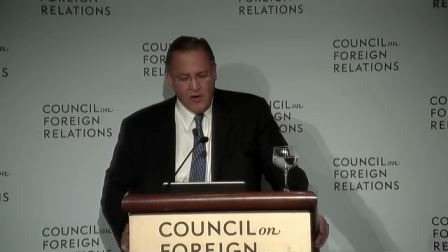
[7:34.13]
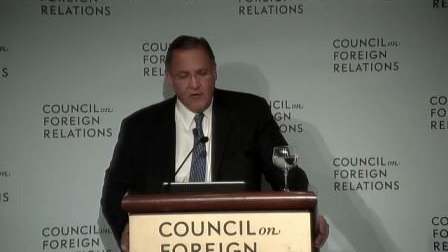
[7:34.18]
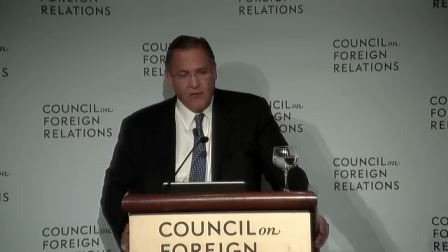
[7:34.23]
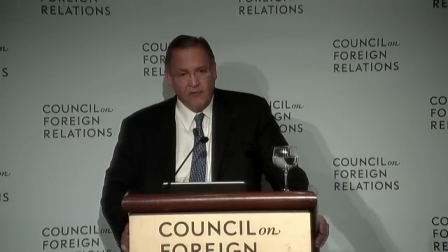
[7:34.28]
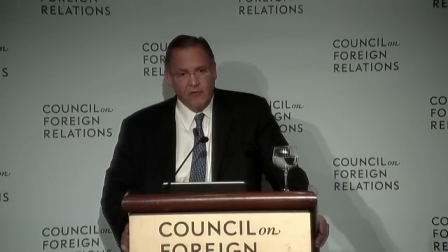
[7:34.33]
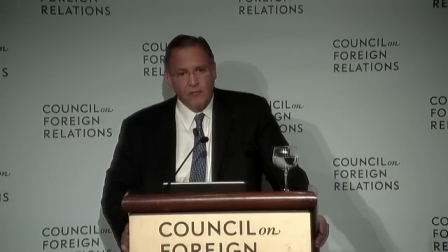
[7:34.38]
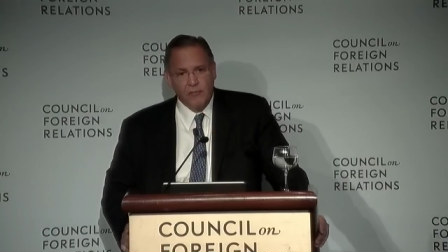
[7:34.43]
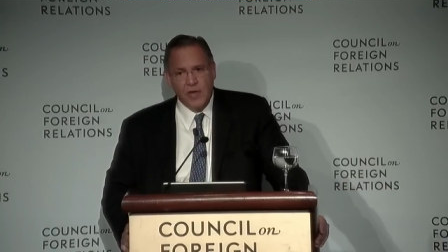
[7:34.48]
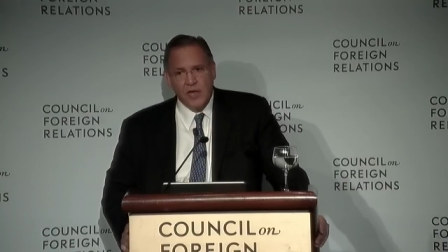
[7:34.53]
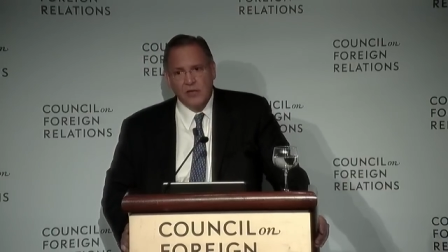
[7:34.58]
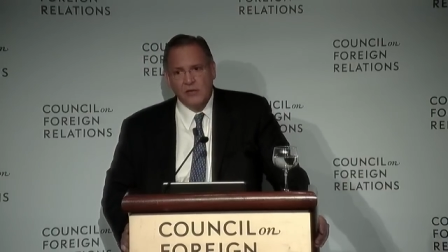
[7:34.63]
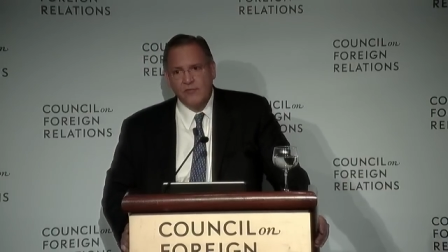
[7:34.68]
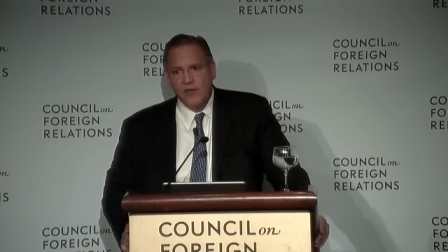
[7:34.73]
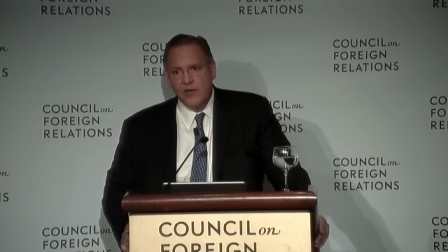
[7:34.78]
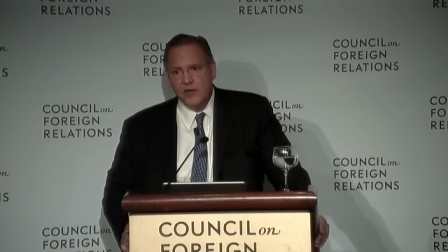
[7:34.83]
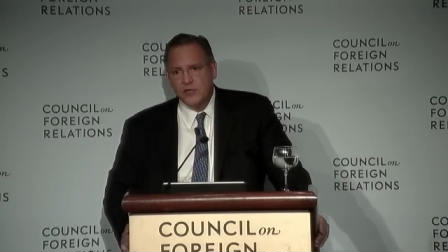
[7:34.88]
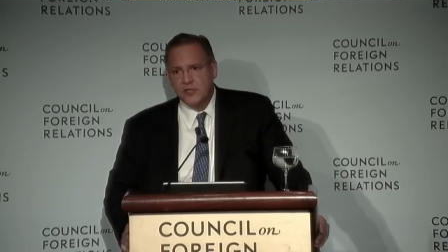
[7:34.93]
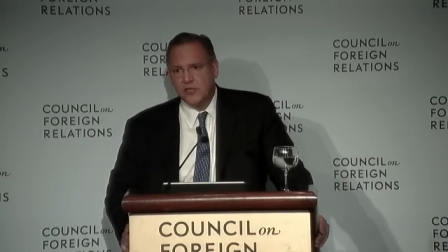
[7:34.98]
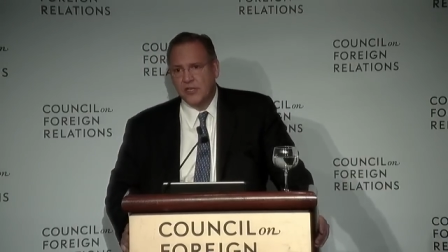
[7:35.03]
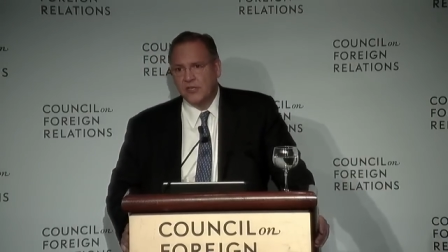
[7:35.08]
from
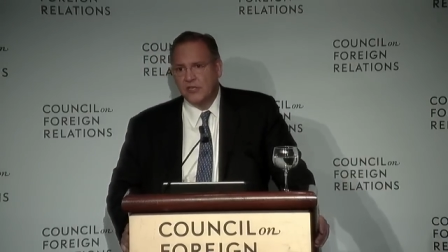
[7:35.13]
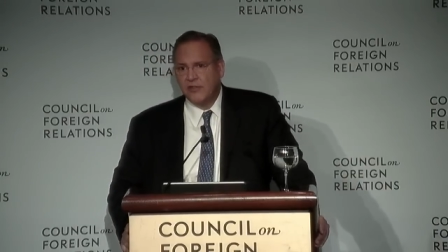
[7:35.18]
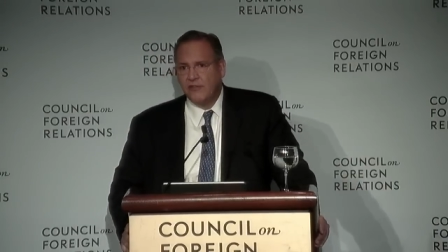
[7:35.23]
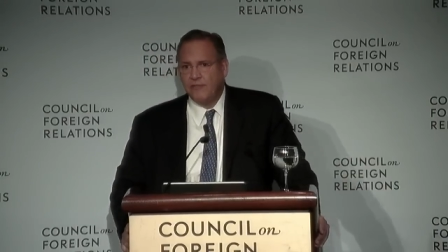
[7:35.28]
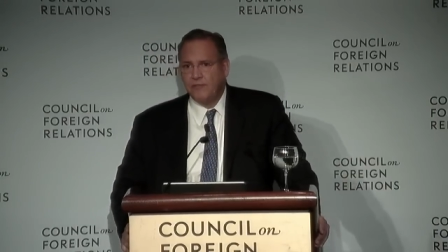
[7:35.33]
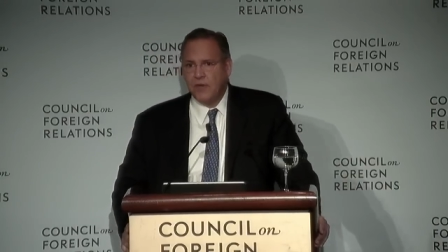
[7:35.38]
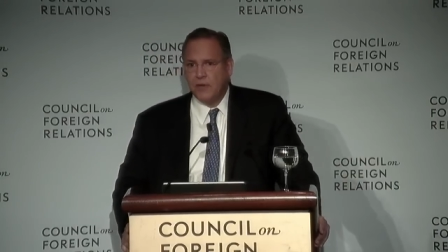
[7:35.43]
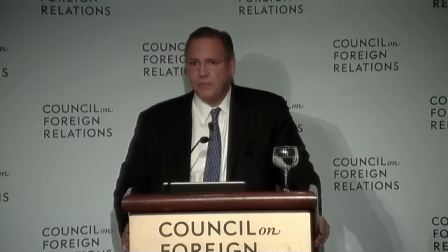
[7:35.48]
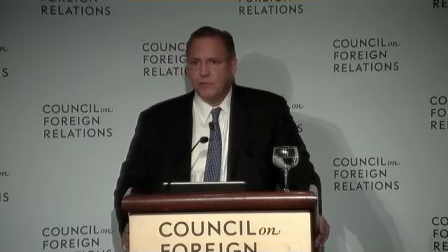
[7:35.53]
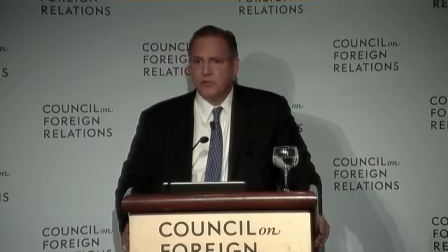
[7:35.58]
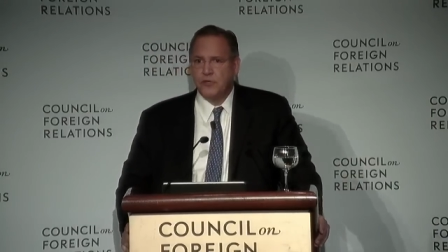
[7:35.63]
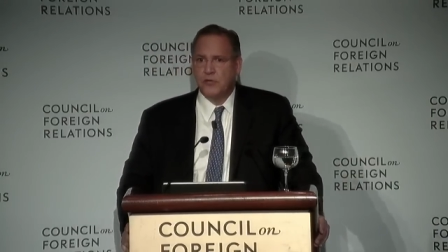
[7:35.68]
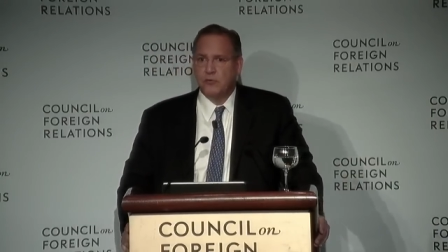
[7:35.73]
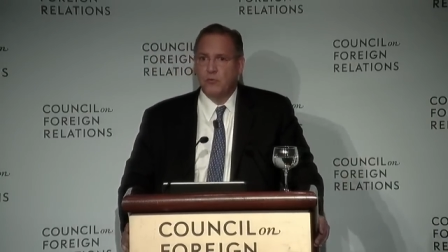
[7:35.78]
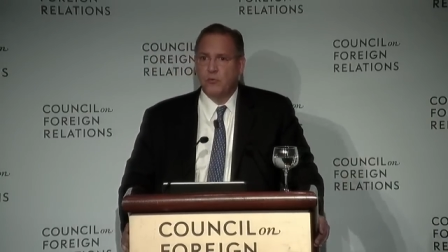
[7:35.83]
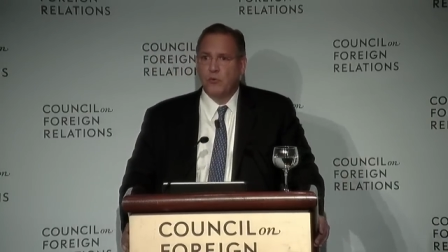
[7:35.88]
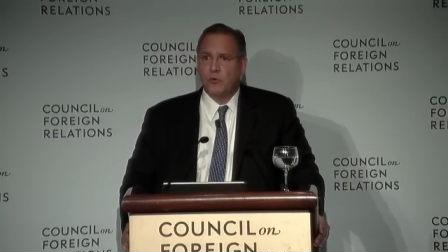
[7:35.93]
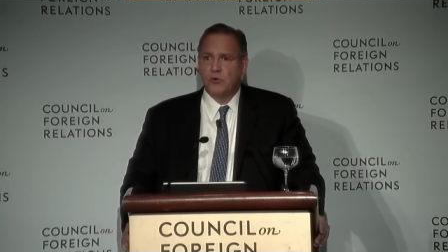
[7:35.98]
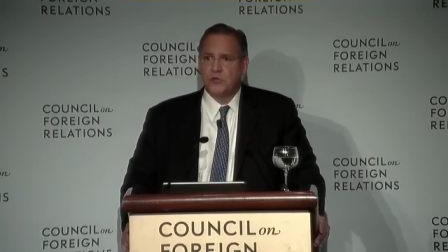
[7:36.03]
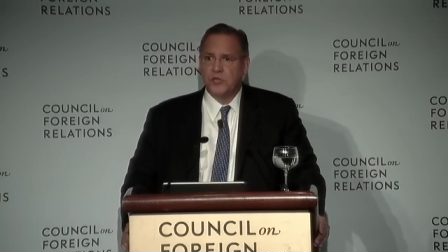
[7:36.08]
elevators that lift people to the
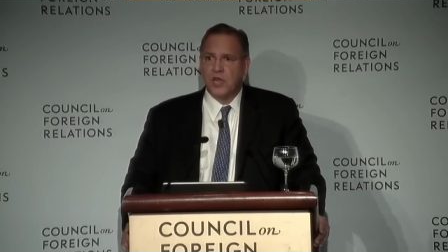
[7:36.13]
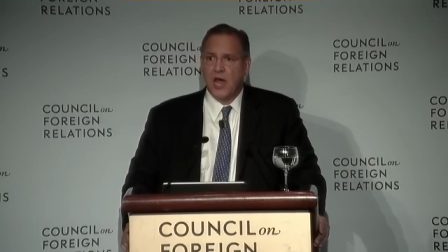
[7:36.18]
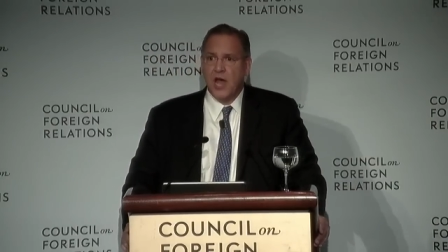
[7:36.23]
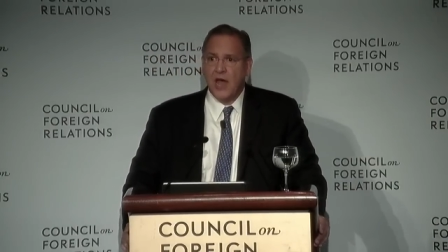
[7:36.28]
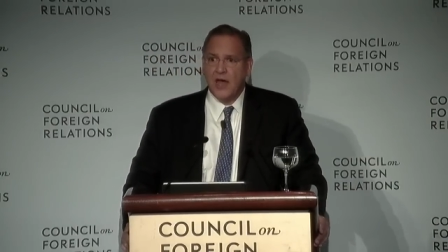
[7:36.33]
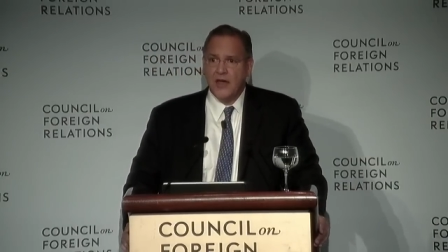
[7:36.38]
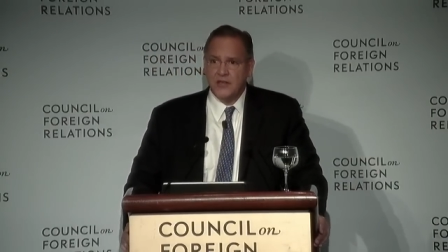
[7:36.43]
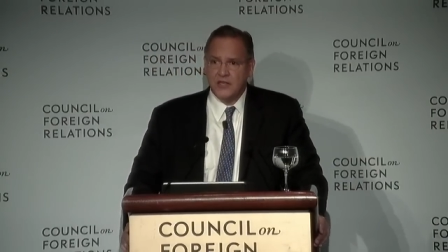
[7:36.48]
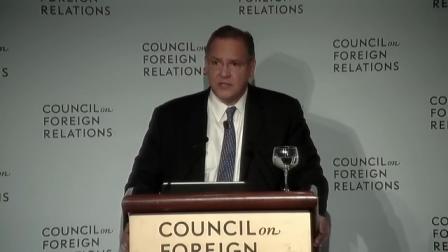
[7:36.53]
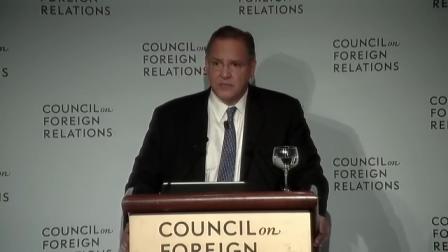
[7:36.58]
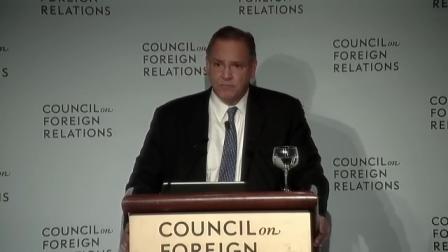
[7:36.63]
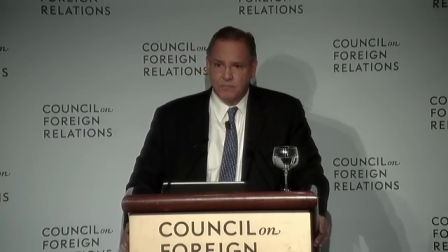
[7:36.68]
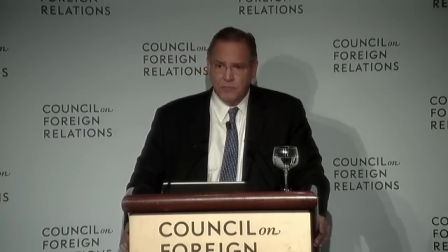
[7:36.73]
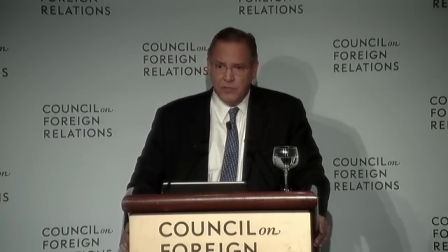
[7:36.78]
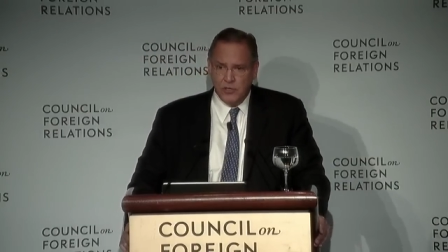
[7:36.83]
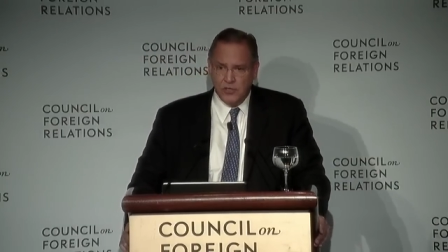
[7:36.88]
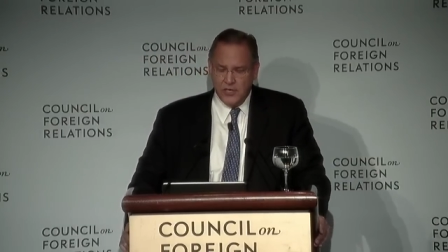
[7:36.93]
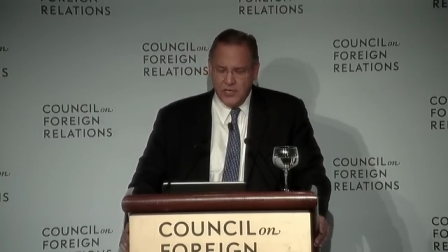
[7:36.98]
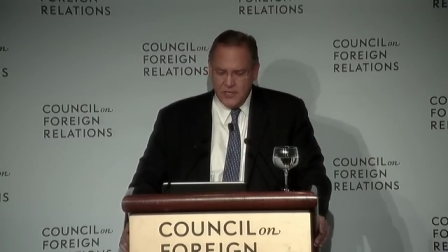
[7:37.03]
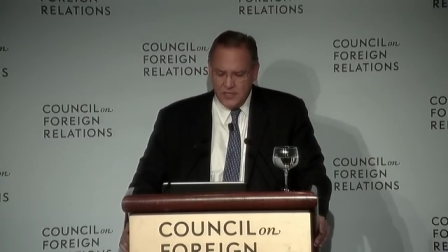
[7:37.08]
world's highest
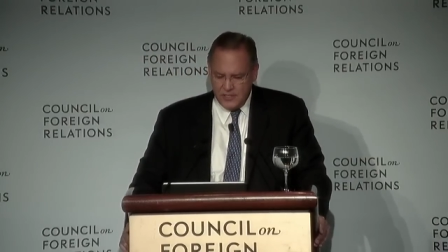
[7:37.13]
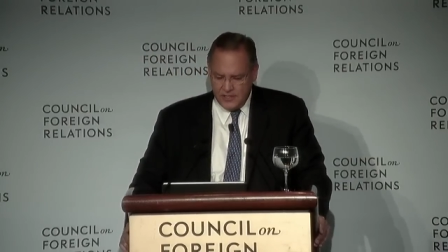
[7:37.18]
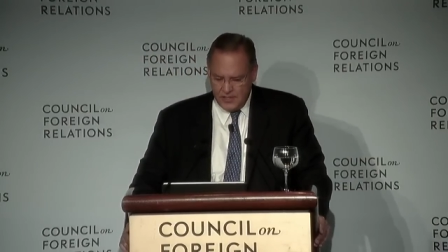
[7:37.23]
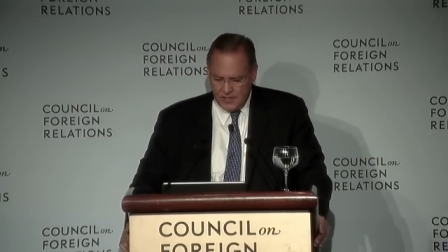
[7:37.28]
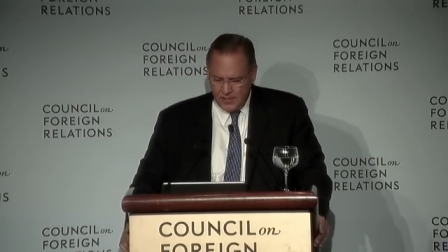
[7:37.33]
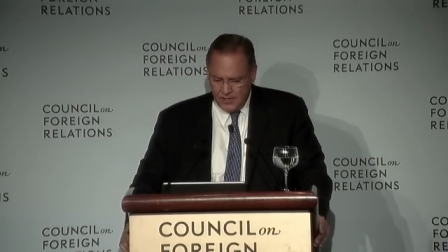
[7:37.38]
buildings,